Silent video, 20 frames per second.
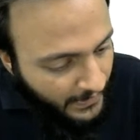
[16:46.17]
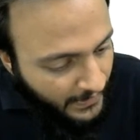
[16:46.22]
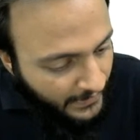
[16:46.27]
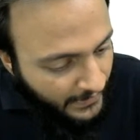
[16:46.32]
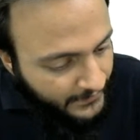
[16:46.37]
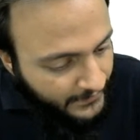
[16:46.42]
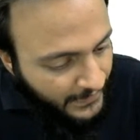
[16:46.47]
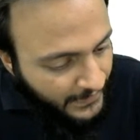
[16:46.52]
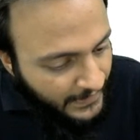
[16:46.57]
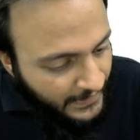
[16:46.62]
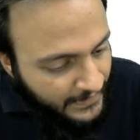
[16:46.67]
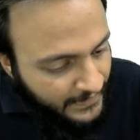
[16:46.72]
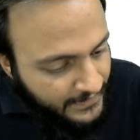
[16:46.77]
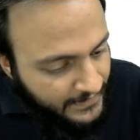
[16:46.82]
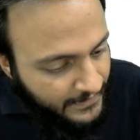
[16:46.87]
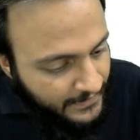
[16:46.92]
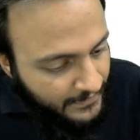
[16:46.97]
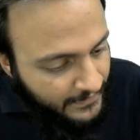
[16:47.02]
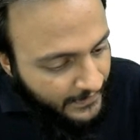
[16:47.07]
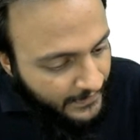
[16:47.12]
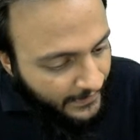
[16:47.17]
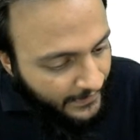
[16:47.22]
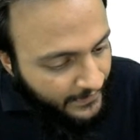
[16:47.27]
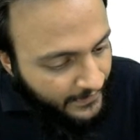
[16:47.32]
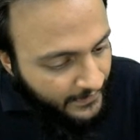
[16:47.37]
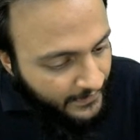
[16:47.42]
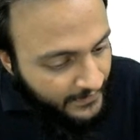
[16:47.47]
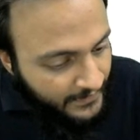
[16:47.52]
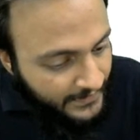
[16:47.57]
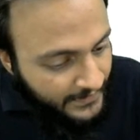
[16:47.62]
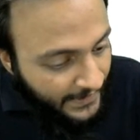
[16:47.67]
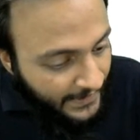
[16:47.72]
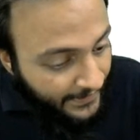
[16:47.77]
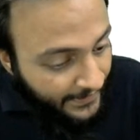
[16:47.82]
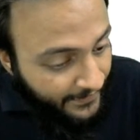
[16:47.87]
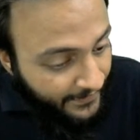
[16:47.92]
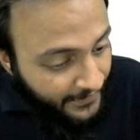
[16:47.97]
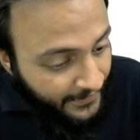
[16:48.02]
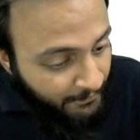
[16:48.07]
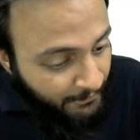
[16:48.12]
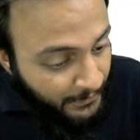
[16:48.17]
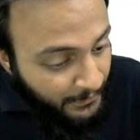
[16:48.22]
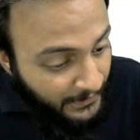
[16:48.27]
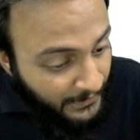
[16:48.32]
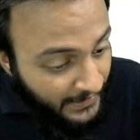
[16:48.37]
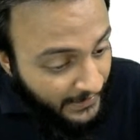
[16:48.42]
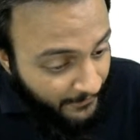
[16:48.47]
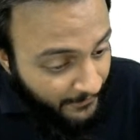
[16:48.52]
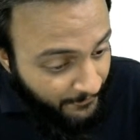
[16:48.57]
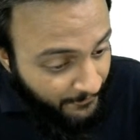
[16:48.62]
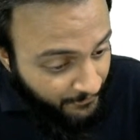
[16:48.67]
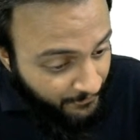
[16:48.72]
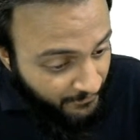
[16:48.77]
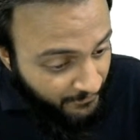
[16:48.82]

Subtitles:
Kadri, then talented Priya,